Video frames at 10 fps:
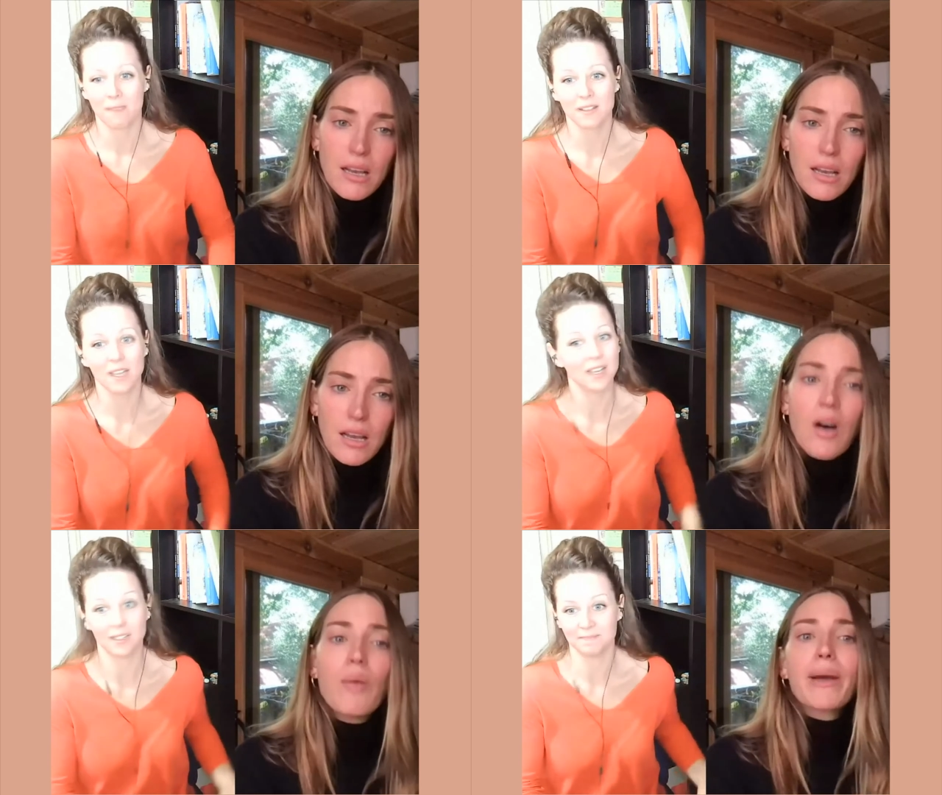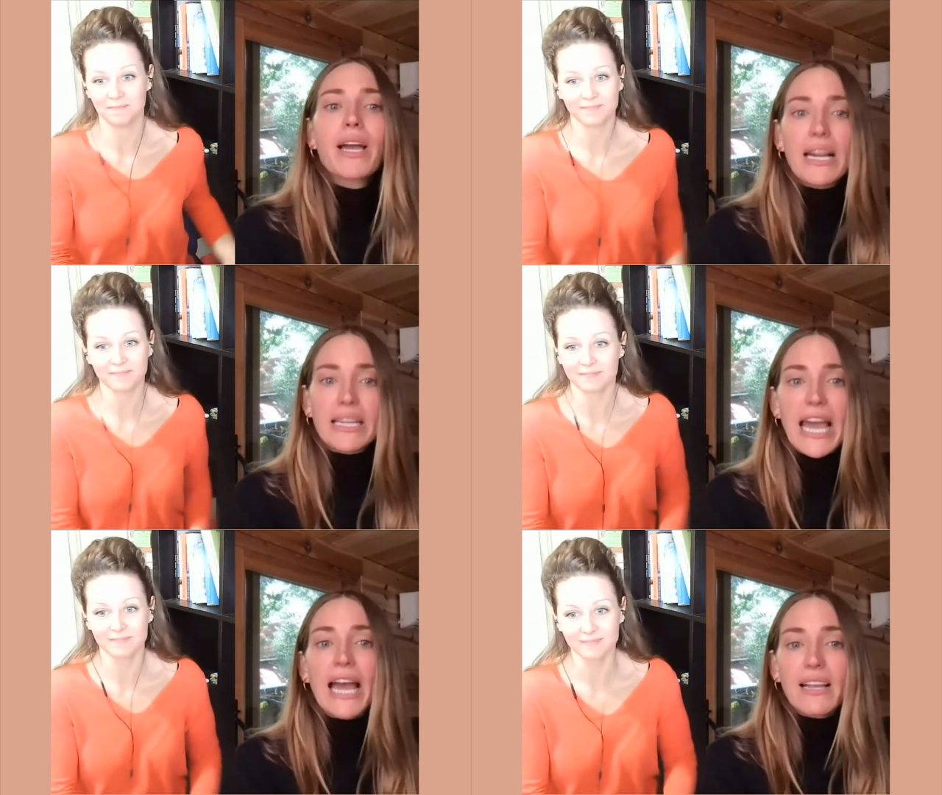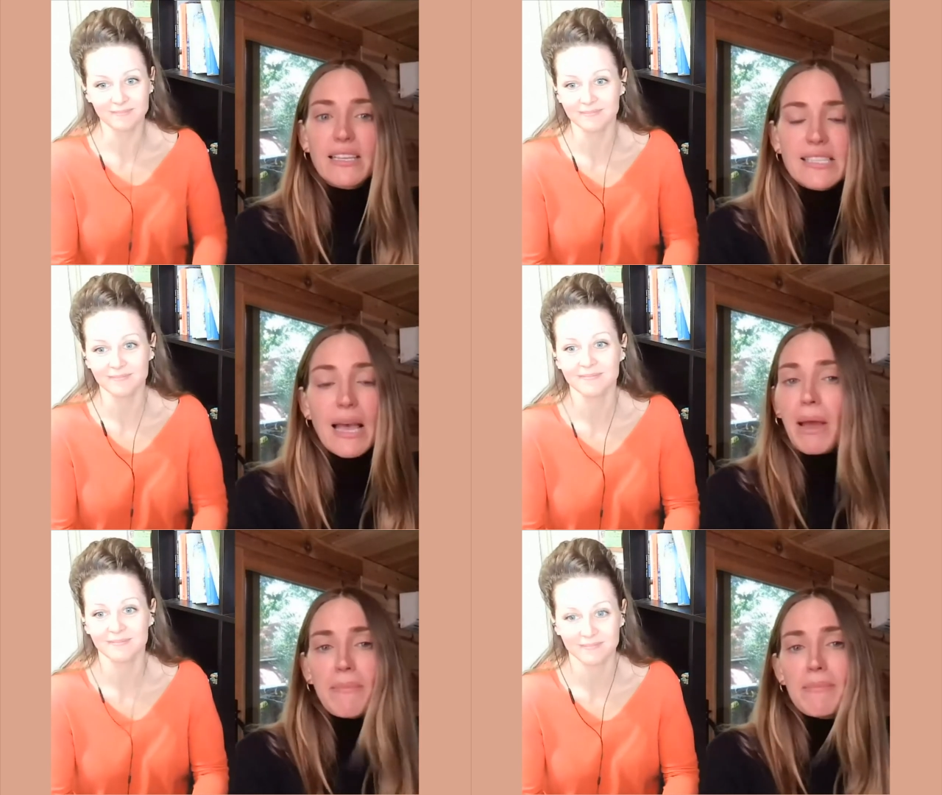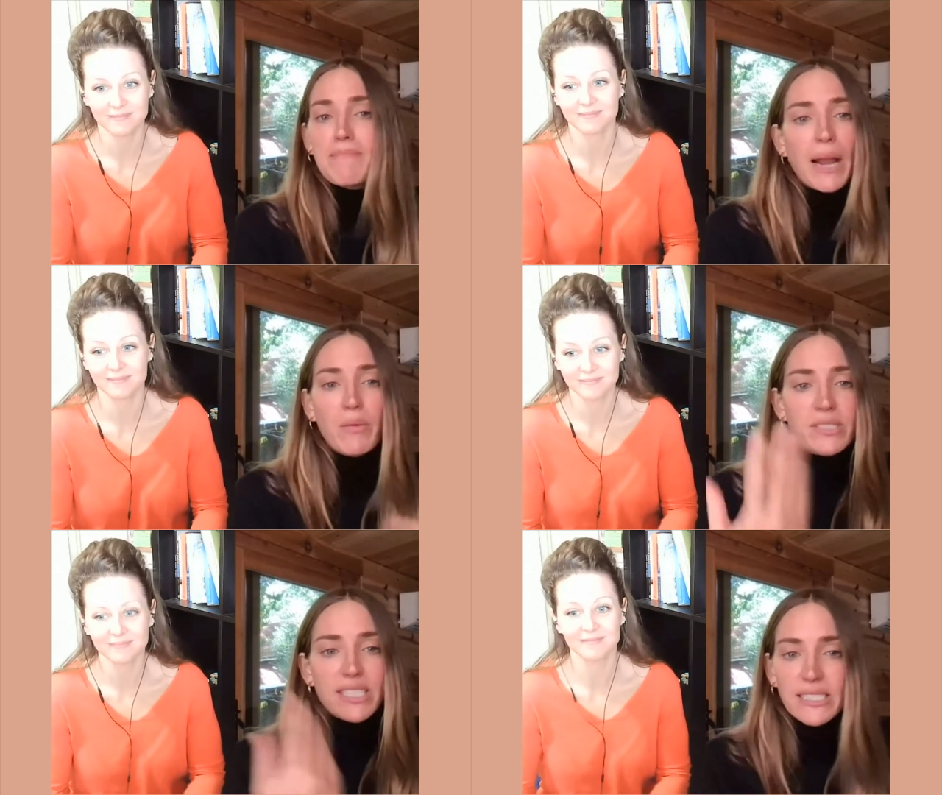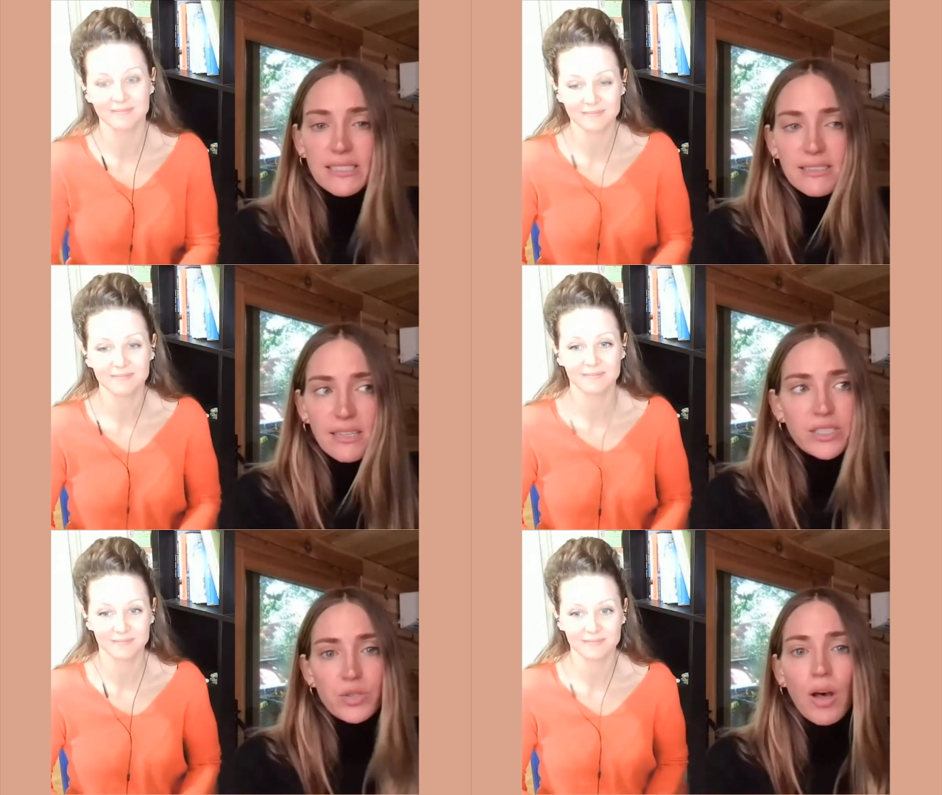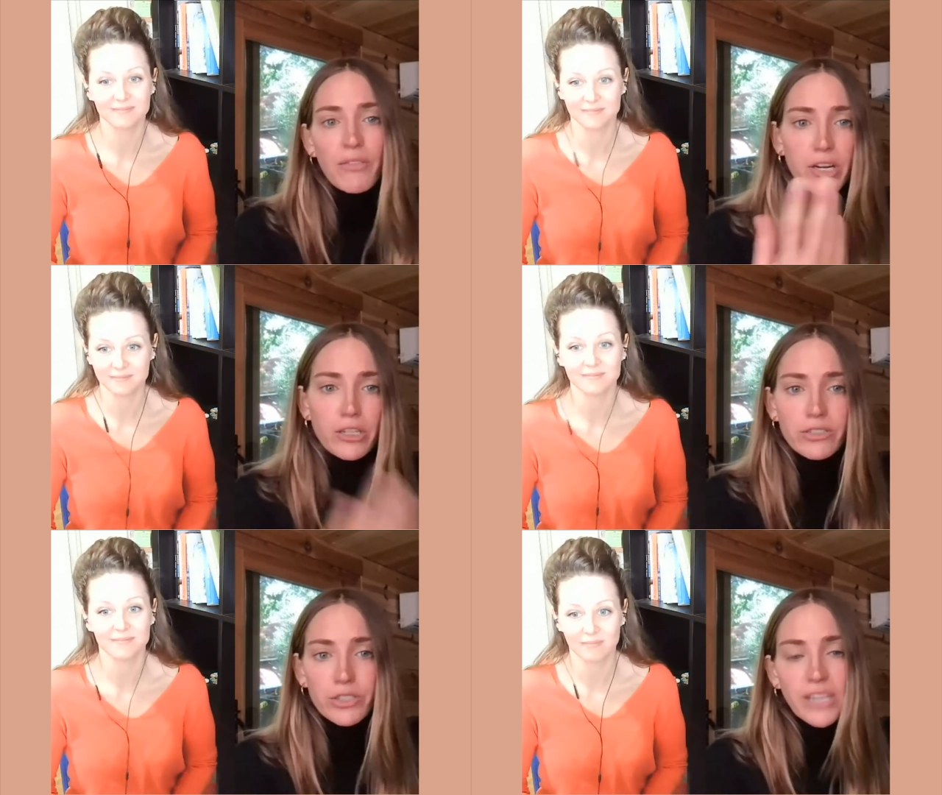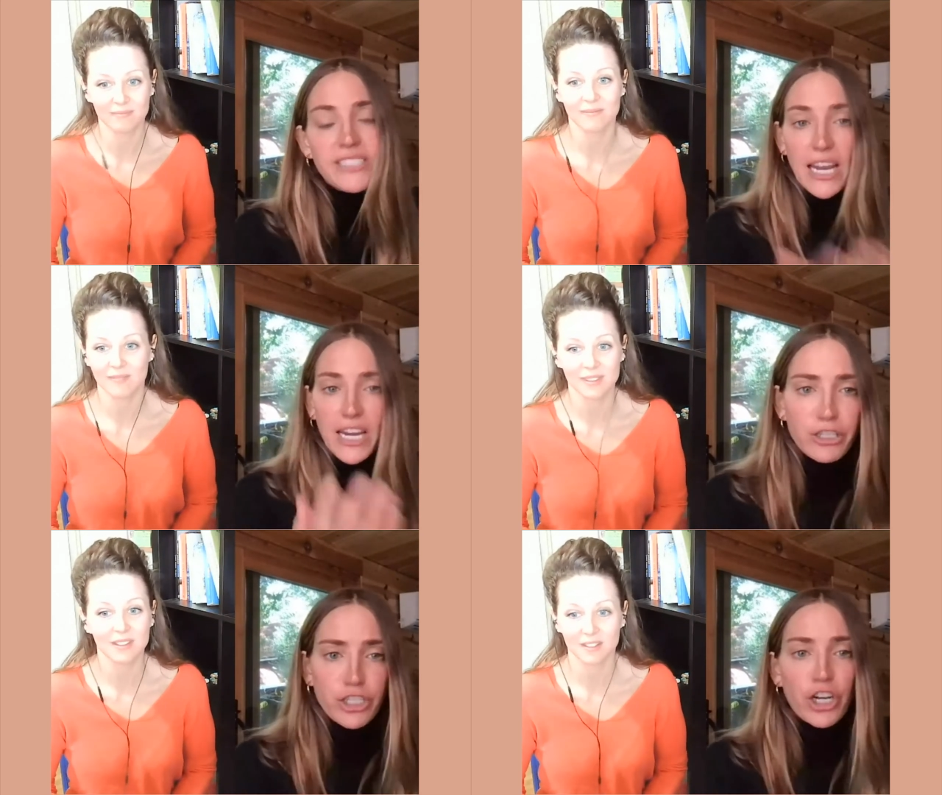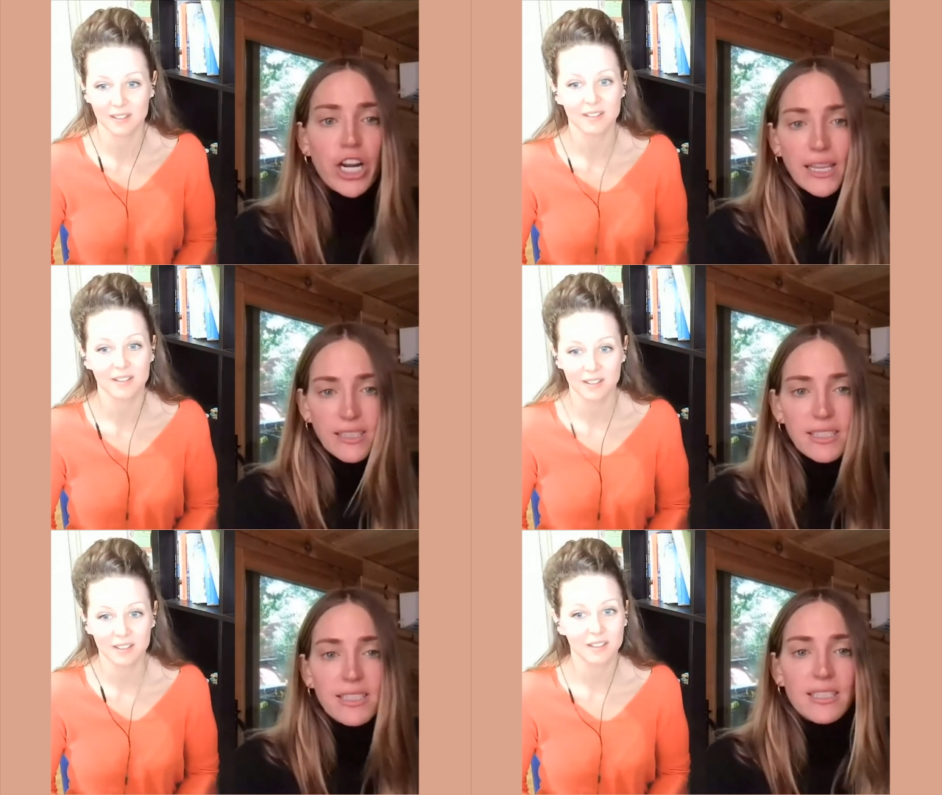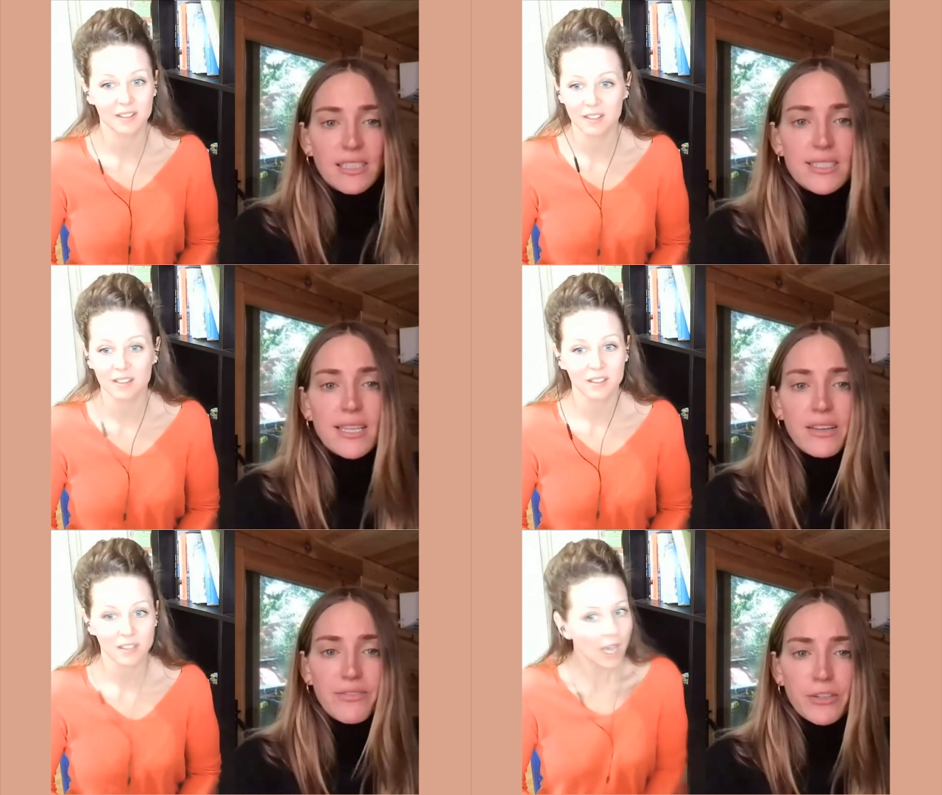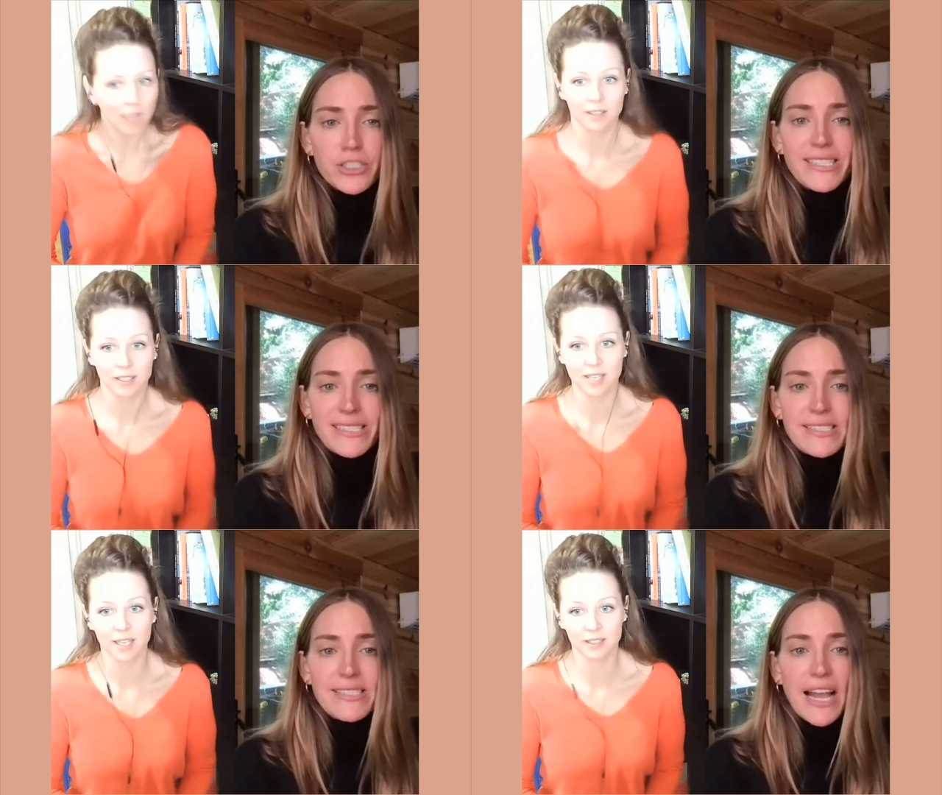Speaker 1: Yeah. Oh my God. Yeah, because uh, my mine was like a, a twelve year, a ten year journey to yeah, for Jesus exactly.